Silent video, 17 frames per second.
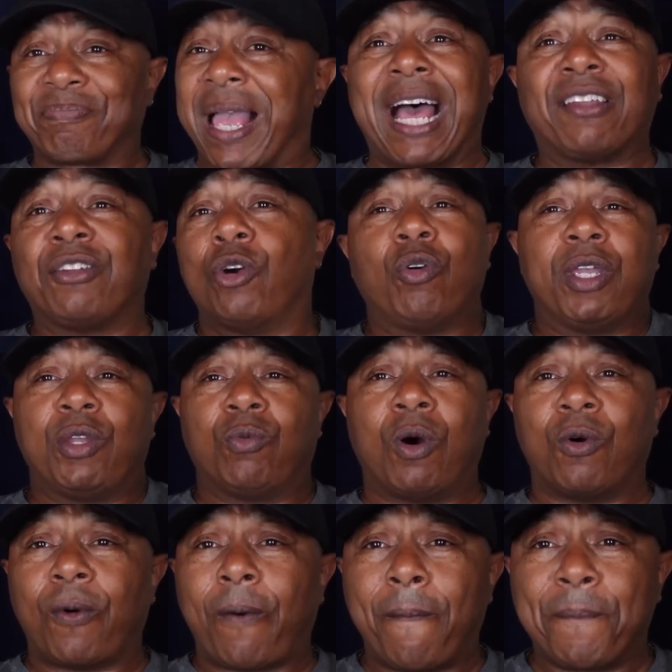I know he
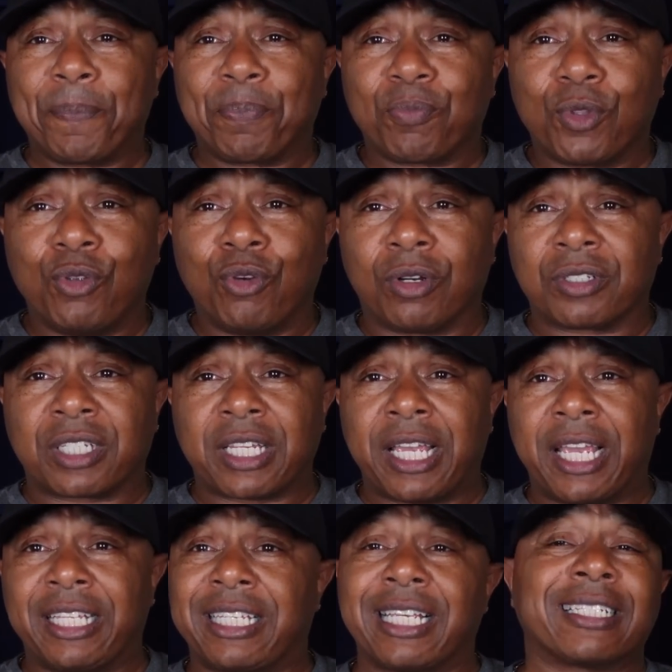won't. You know what I'm
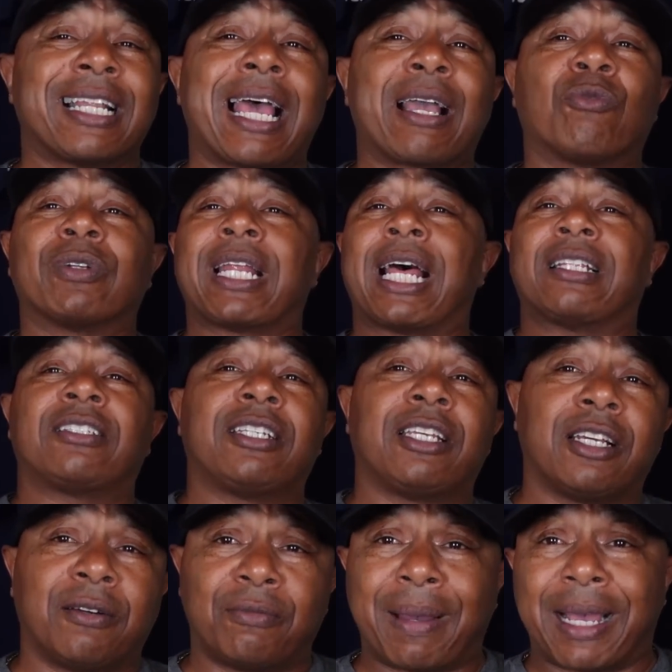saying? Just like when I
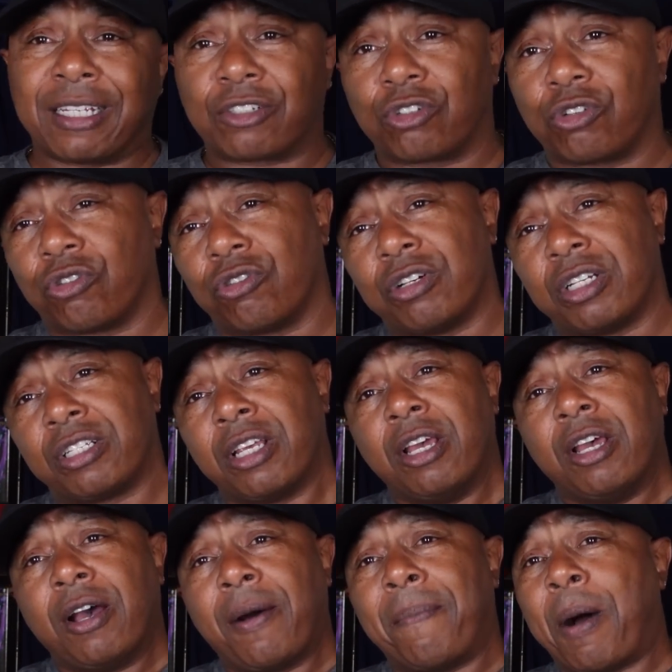tell my stories
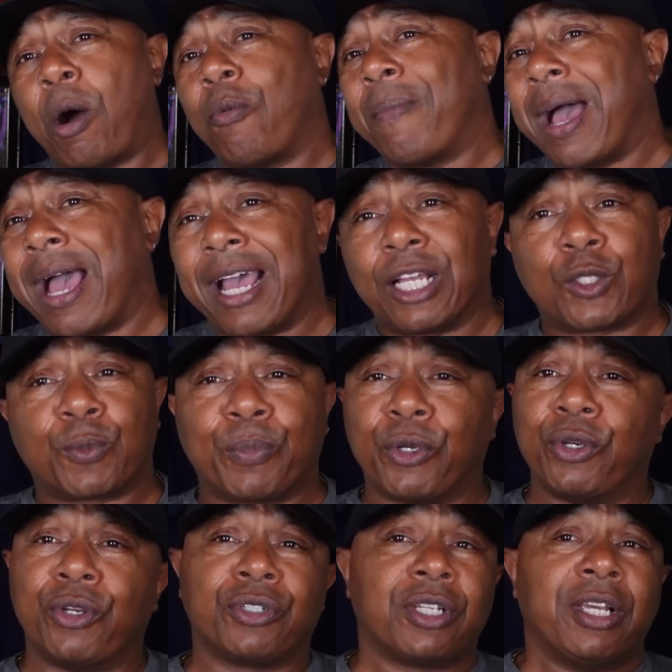about my
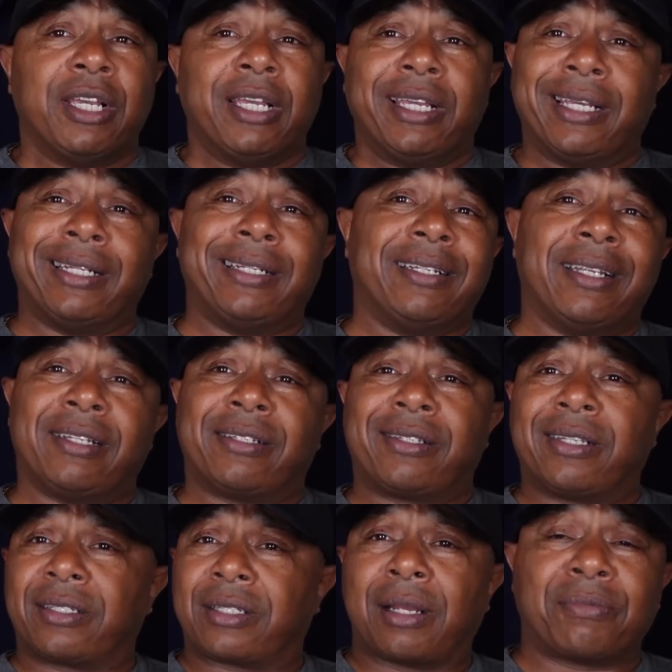experience, and
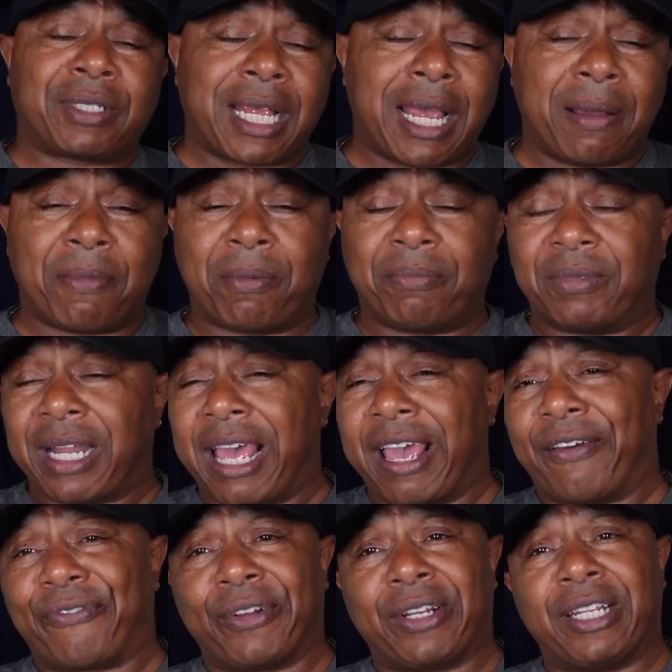sometimes I'm
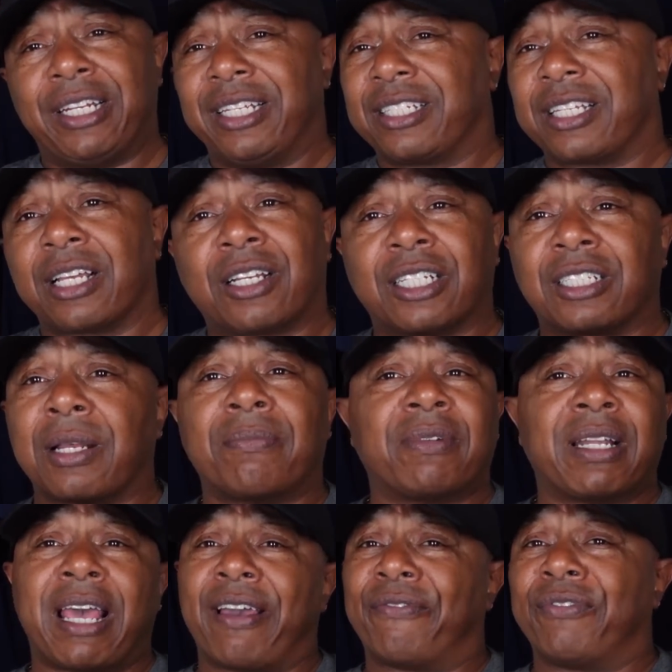laughing and it's because
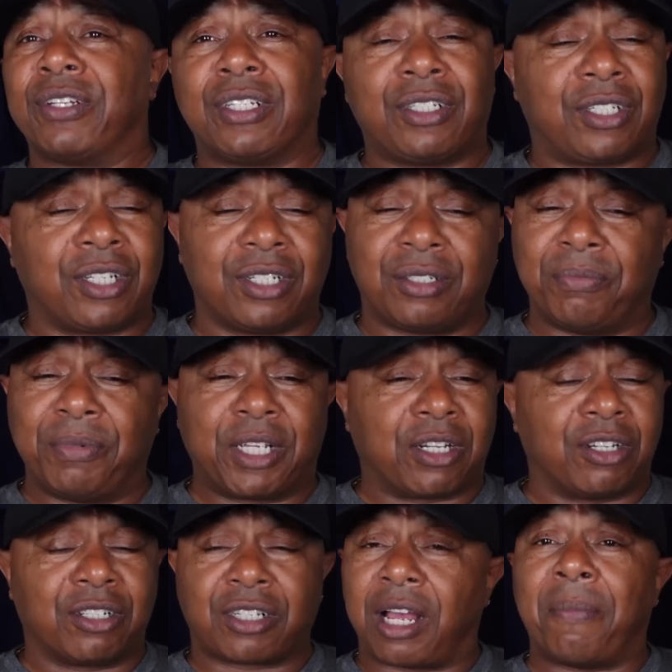I'm laughing
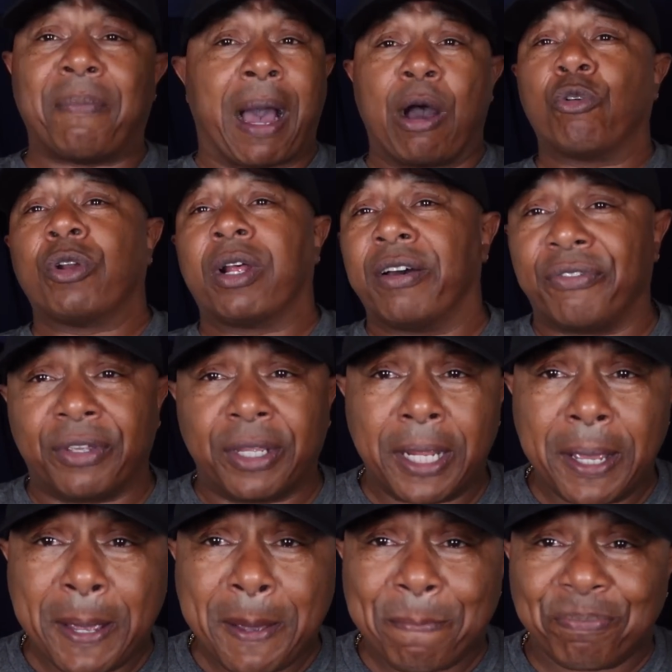because I'm out of it.
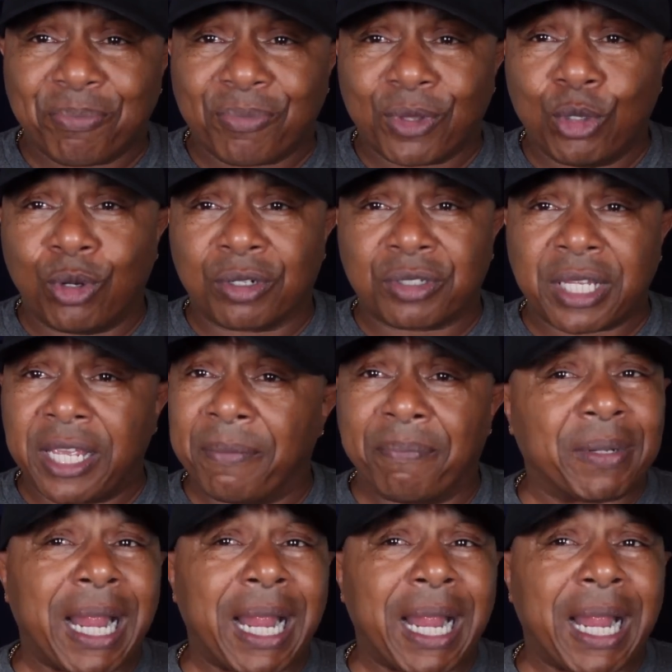You know what I'm saying?